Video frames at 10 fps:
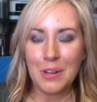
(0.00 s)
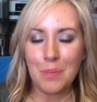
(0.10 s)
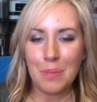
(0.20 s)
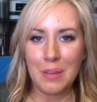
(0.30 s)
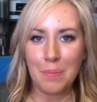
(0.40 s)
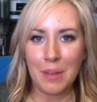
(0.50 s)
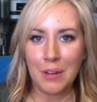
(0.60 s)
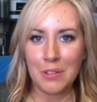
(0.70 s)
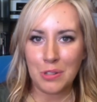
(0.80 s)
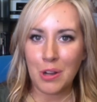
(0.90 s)
being
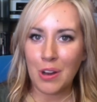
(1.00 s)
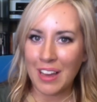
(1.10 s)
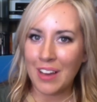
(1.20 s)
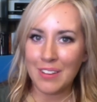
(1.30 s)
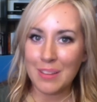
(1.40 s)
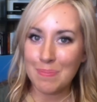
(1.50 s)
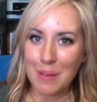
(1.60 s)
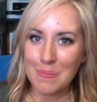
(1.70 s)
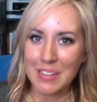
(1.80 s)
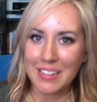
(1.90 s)
embarrassed or called out in
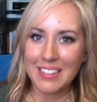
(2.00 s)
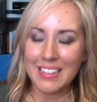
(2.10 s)
public